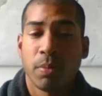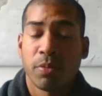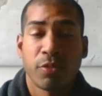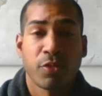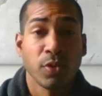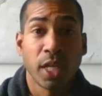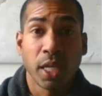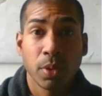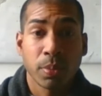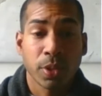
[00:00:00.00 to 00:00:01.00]
For
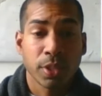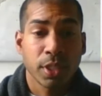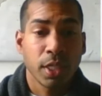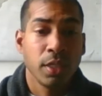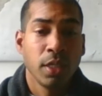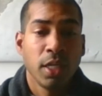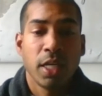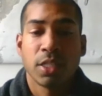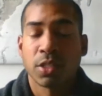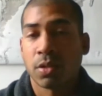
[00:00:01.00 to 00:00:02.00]
label printing,
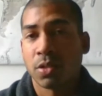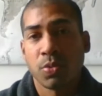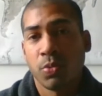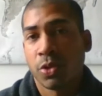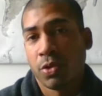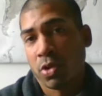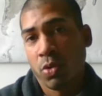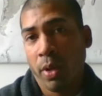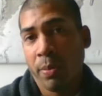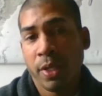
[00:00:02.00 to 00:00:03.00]
it starts with your
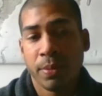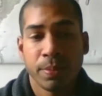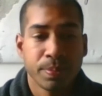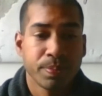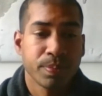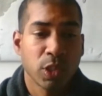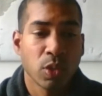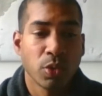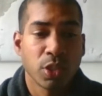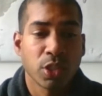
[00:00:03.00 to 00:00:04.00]
equipment.
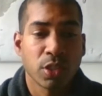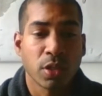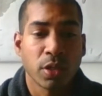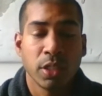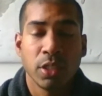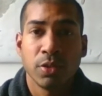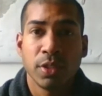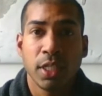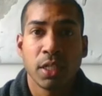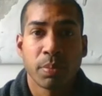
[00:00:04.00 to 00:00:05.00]
So to start, you'll
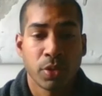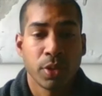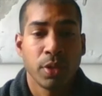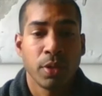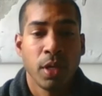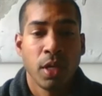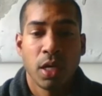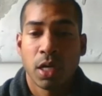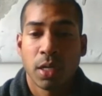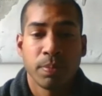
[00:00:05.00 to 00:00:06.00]
need a printer
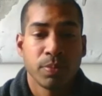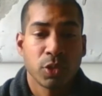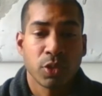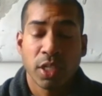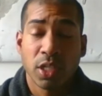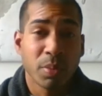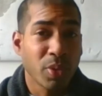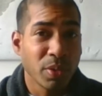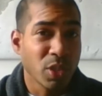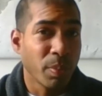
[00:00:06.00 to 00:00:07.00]
so that you can
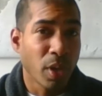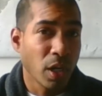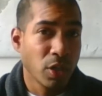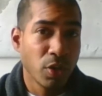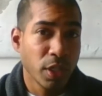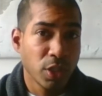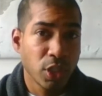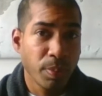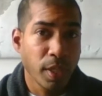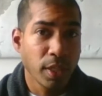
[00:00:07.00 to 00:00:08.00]
print some barcoded
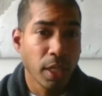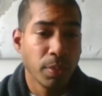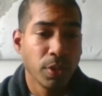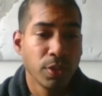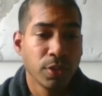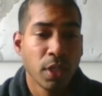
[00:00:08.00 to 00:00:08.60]
shipping labels.